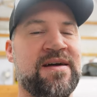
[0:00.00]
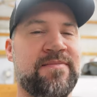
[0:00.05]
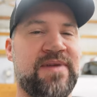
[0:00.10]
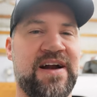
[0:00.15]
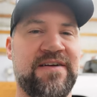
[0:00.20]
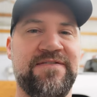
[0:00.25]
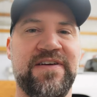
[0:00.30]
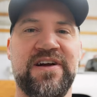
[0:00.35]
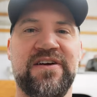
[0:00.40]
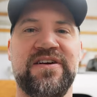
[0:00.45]

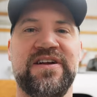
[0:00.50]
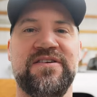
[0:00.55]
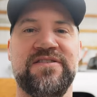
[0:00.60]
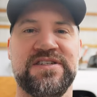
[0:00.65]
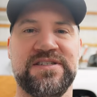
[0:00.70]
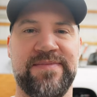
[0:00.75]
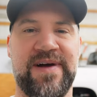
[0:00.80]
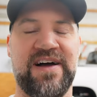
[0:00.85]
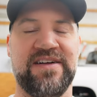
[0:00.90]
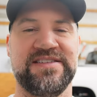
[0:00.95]
But I figured it
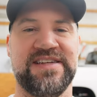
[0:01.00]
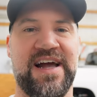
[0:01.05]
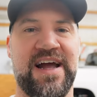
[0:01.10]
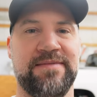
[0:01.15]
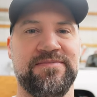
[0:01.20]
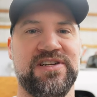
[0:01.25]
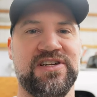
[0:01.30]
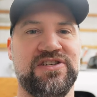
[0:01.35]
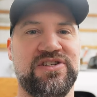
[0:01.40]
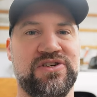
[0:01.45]
was about
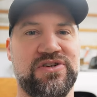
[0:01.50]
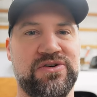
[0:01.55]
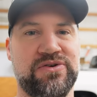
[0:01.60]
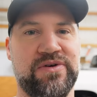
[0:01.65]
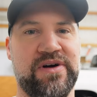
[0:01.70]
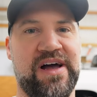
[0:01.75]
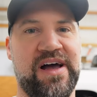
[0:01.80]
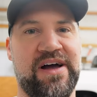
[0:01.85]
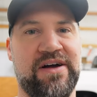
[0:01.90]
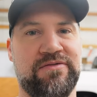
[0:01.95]
time to
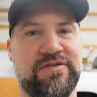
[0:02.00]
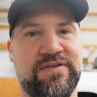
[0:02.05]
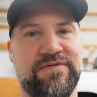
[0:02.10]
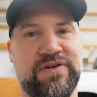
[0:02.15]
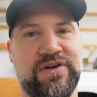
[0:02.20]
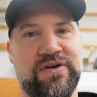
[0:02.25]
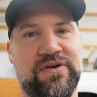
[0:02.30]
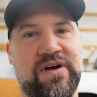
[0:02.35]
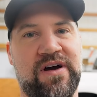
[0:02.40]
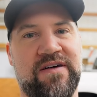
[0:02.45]
do a
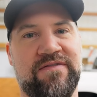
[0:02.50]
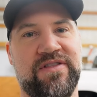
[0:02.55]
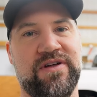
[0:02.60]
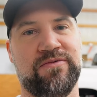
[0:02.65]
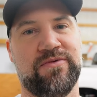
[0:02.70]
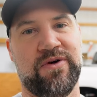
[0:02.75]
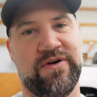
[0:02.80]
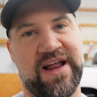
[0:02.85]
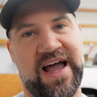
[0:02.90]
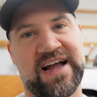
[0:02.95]
review of
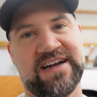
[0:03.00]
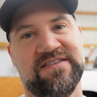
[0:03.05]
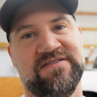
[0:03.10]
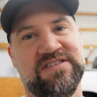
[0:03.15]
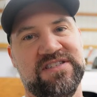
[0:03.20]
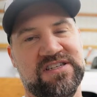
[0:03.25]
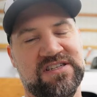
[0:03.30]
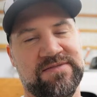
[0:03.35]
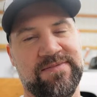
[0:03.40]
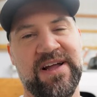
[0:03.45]
the road
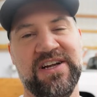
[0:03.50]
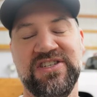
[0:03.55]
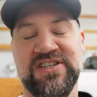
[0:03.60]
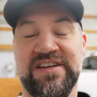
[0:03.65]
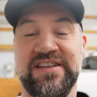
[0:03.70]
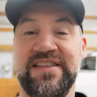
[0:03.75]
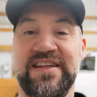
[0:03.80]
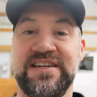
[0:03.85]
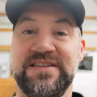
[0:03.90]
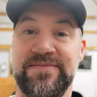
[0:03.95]
active
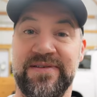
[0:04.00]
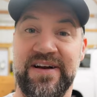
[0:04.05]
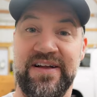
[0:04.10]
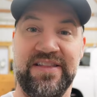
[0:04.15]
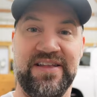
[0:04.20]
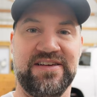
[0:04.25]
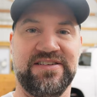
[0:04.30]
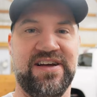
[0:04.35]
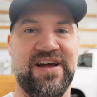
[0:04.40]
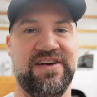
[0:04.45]
suspension that's been
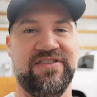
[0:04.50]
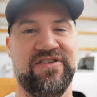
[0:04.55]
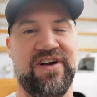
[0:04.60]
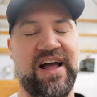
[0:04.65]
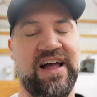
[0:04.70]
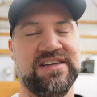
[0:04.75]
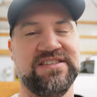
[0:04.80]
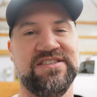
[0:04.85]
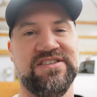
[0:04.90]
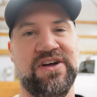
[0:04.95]
on the
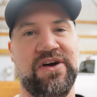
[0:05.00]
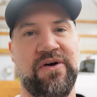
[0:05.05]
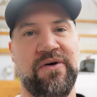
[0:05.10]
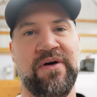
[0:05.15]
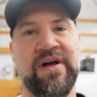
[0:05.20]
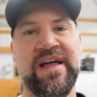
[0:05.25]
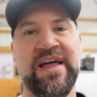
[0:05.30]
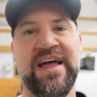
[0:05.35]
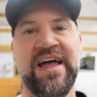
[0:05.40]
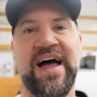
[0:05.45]
Tundra.
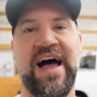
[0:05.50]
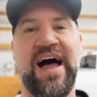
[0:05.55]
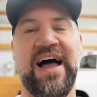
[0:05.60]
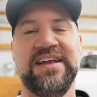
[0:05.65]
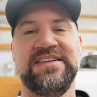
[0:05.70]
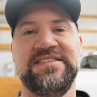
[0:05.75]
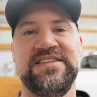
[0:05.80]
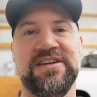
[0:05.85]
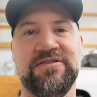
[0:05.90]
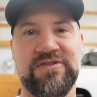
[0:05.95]
So
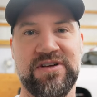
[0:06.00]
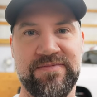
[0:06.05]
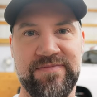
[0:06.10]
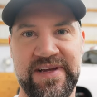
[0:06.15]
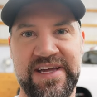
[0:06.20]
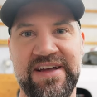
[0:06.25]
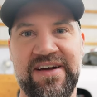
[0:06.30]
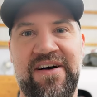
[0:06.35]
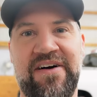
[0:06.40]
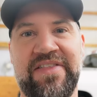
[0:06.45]
uh, stick with
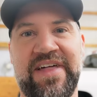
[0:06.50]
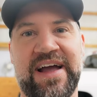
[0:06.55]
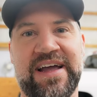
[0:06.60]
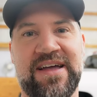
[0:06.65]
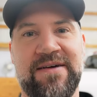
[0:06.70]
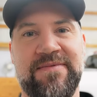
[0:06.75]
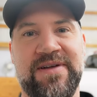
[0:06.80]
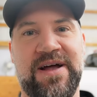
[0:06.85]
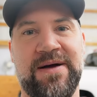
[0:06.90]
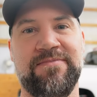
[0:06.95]
me, all that
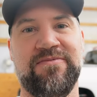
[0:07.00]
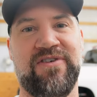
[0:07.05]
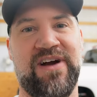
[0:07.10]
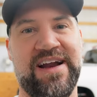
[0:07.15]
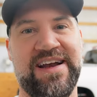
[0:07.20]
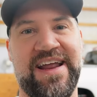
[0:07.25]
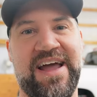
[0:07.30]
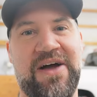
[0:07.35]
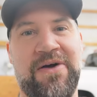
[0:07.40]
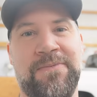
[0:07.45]
coming up
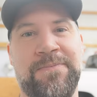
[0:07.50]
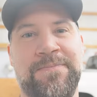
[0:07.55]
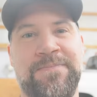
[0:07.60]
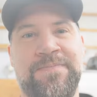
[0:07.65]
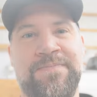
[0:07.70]
right now.